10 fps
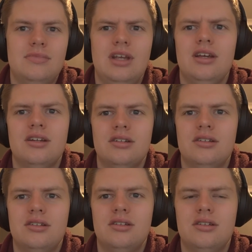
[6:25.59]
Yeah.
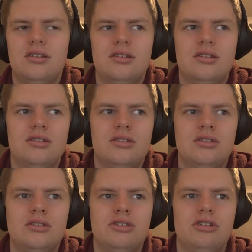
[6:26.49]

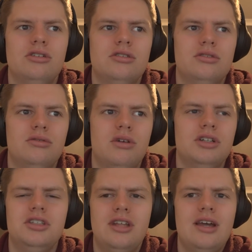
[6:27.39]
True. Why
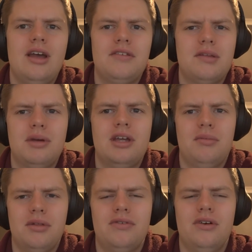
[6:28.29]
should they have to pick
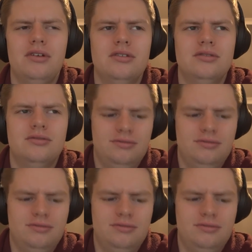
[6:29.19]
up the phone?